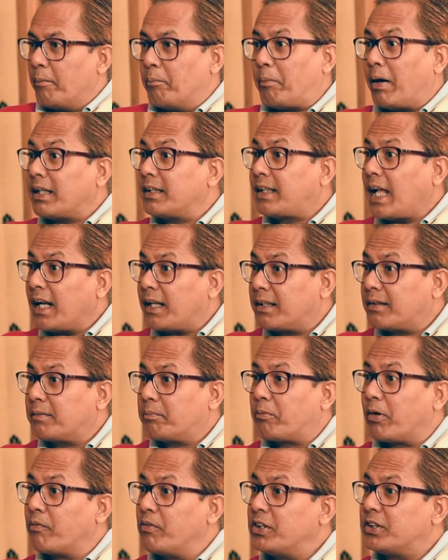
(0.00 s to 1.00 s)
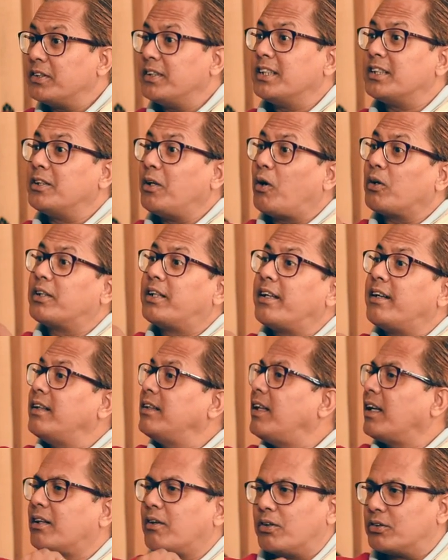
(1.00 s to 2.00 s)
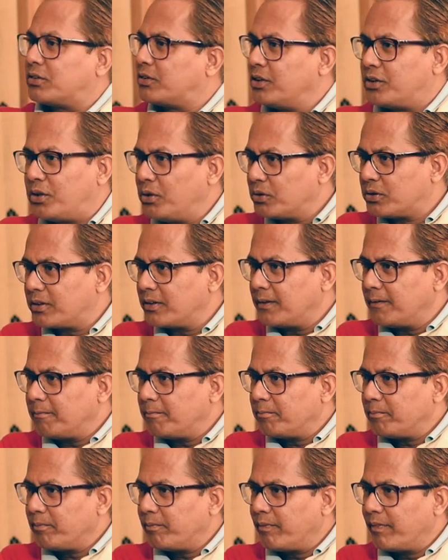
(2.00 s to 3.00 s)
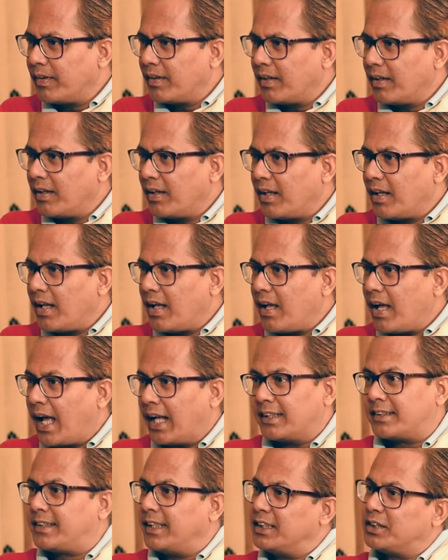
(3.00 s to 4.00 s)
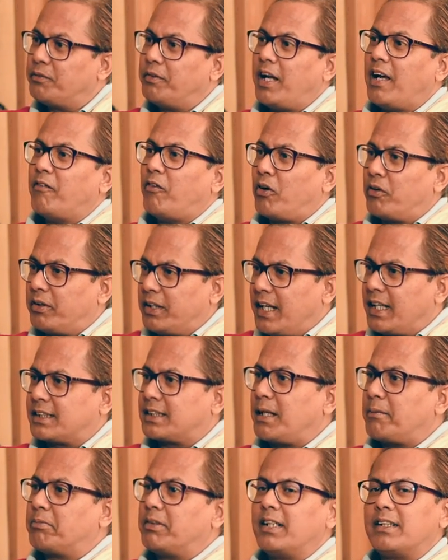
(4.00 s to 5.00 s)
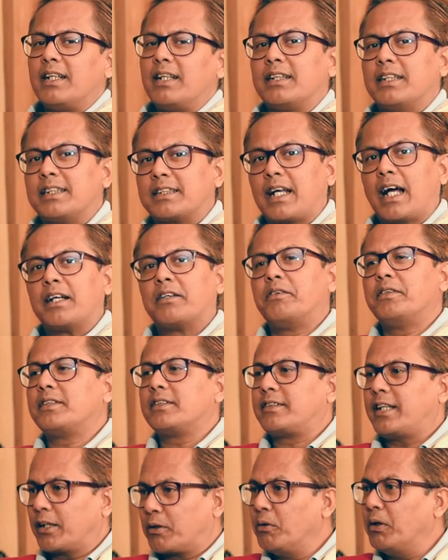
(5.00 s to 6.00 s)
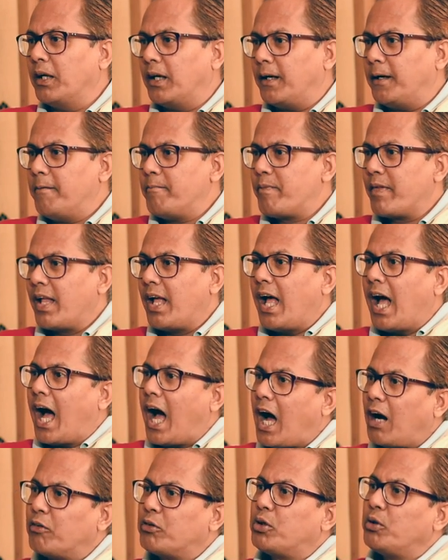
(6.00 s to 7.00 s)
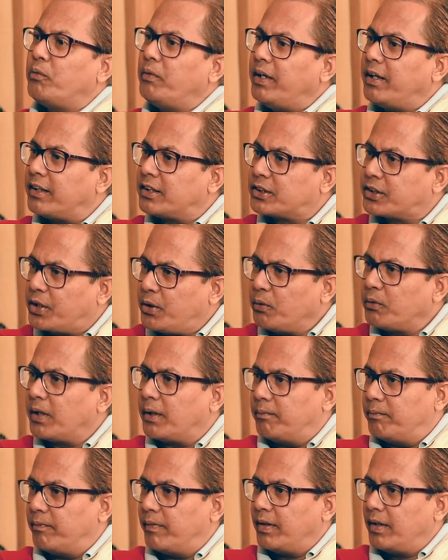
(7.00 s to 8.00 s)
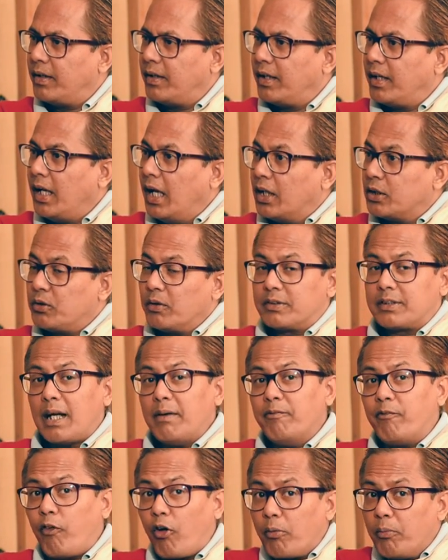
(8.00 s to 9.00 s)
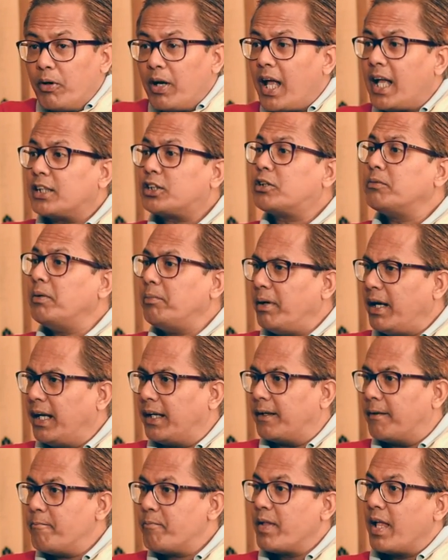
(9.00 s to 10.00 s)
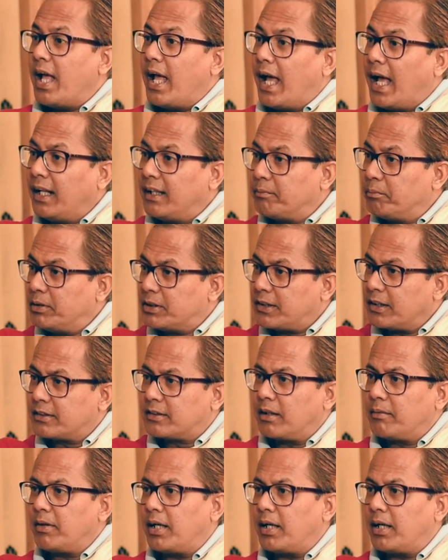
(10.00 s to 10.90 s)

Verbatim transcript: But that provision is not there in the constitution. And since we have already accepted that this country is a secular, how do we rescue them? So some formula has to be made. And Mr.